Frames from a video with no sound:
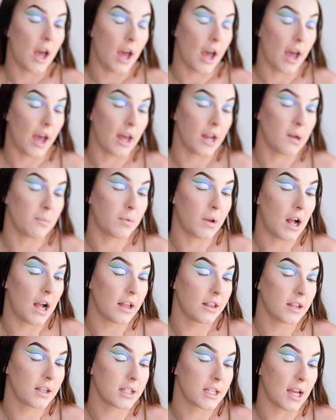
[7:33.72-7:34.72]
and
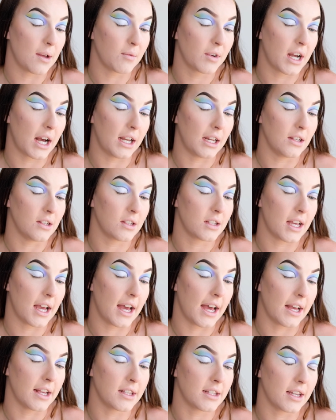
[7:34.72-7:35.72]
applying the same colors
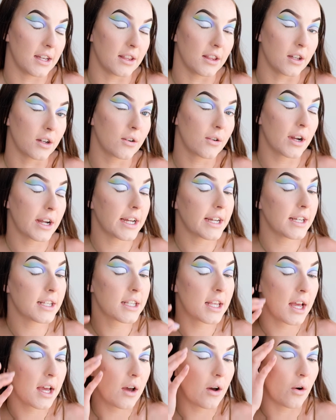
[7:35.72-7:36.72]
as in the
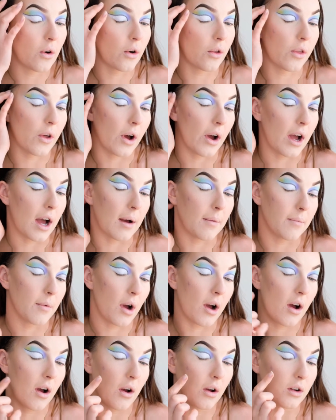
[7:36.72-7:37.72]
crease, although I'm
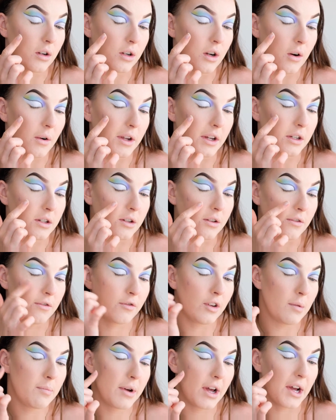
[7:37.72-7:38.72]
going to
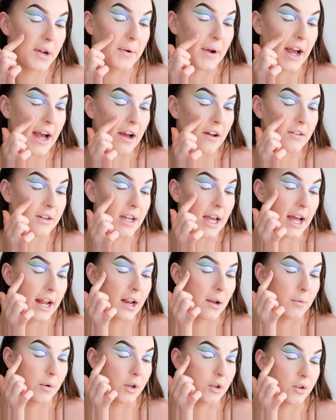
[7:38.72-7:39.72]
flip it around,
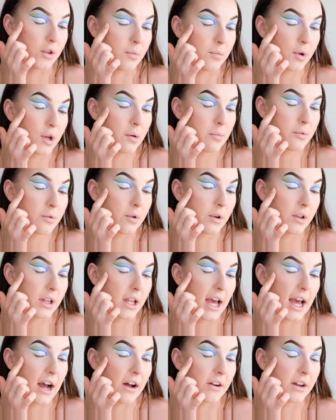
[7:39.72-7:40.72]
and I'm going to do the purple on
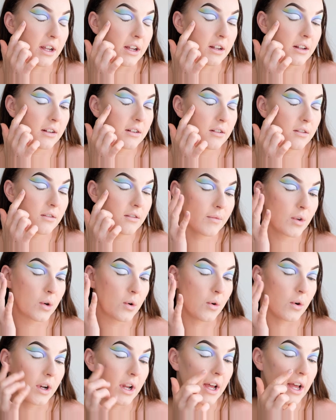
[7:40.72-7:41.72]
the outer
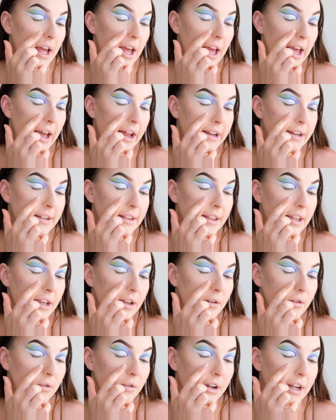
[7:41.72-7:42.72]
corner and the
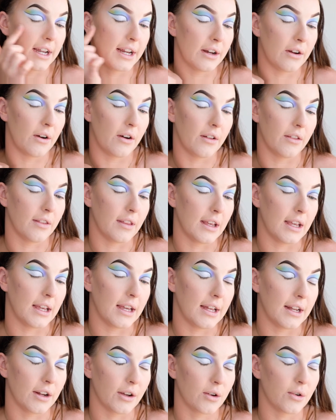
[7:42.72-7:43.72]
green on
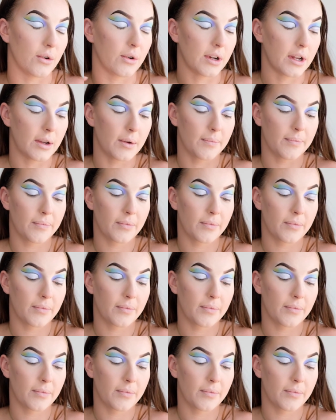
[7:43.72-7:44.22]
the inner corner.